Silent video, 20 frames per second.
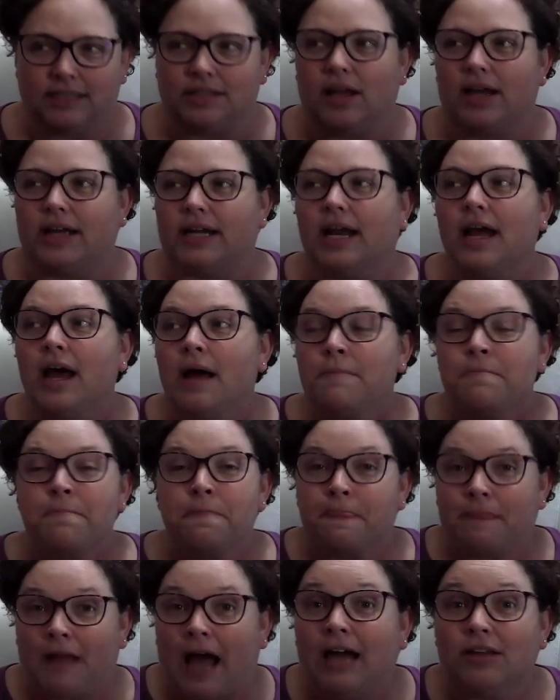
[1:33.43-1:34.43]
Like,
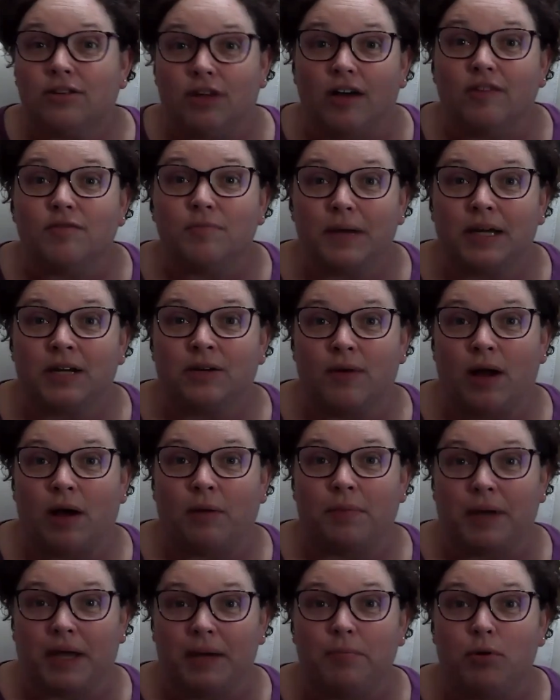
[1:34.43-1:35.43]
I love being
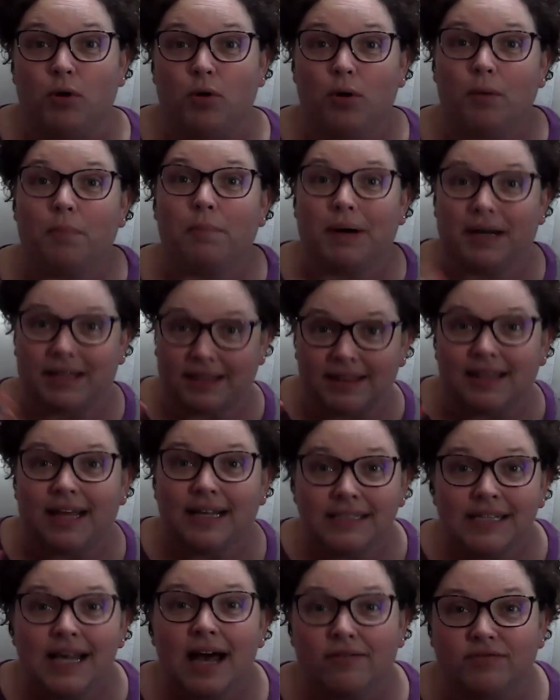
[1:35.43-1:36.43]
around people, but
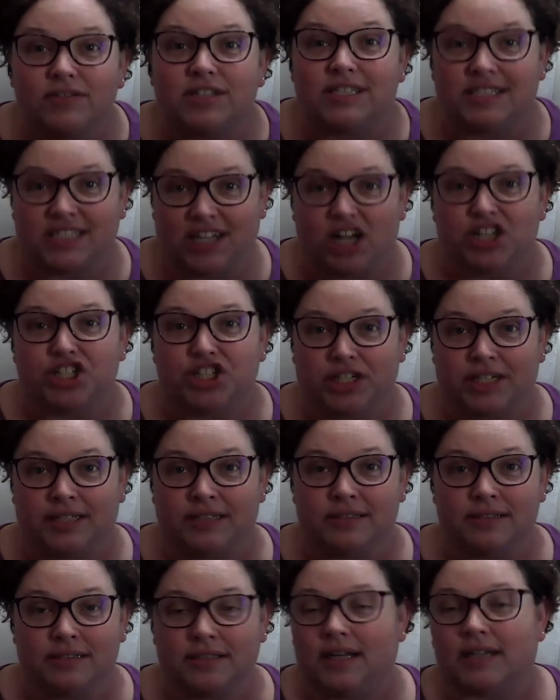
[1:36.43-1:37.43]
let's have
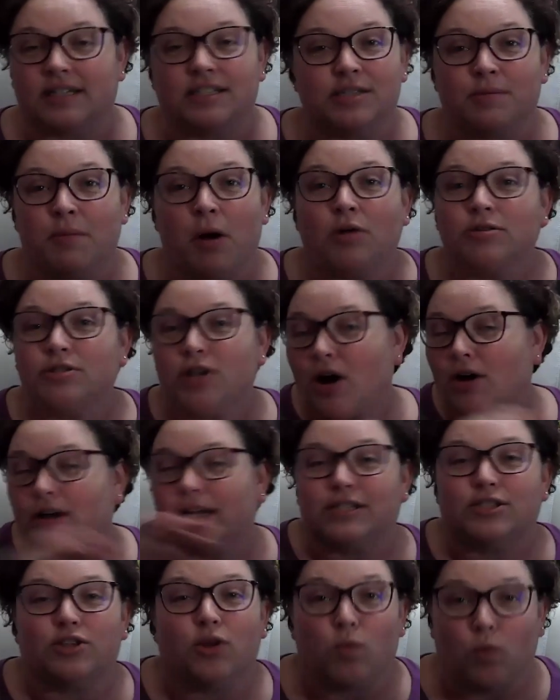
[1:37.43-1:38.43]
discussions. Like, small talk
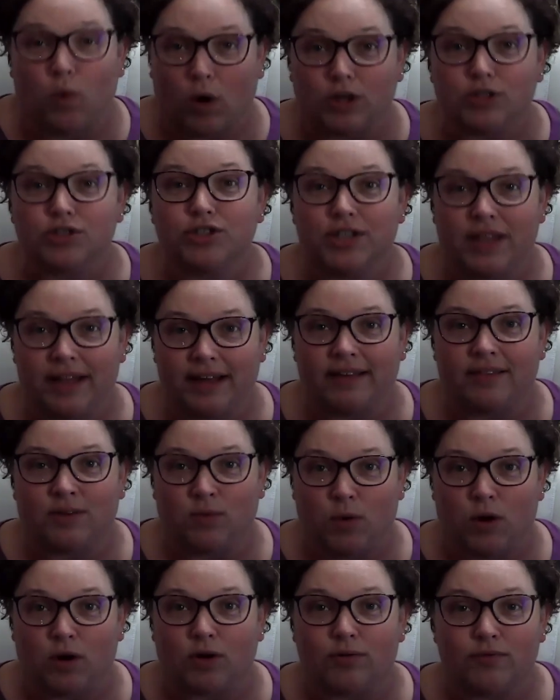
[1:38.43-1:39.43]
is the worst thing in the
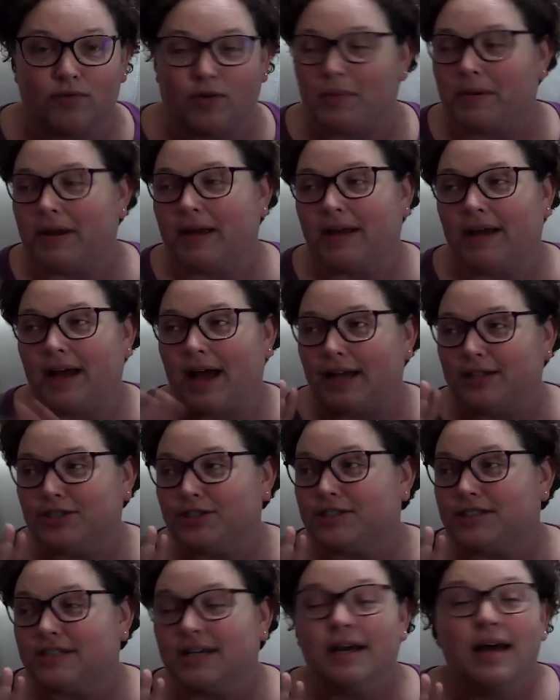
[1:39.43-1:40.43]
world for me.
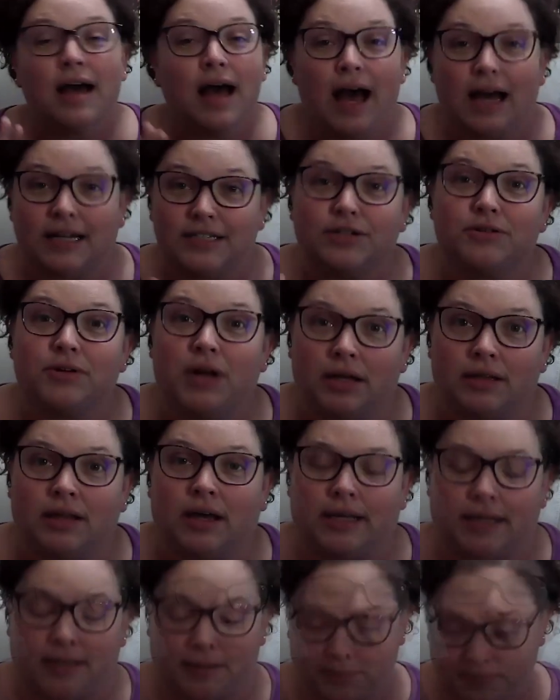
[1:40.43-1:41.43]
I do not
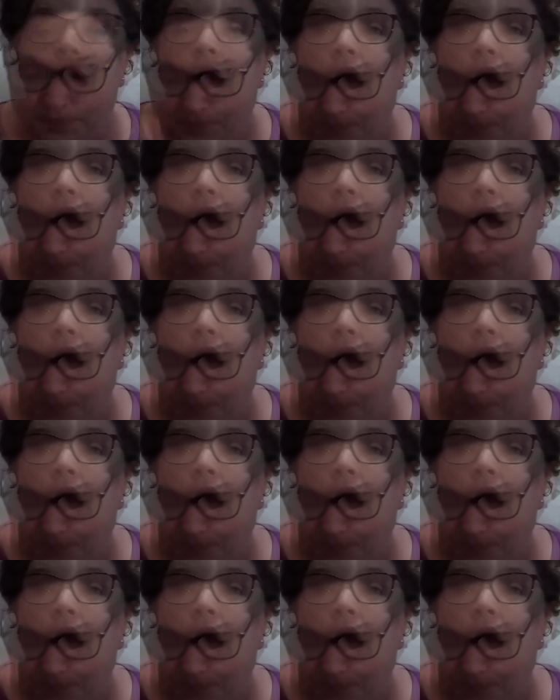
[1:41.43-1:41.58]
like it.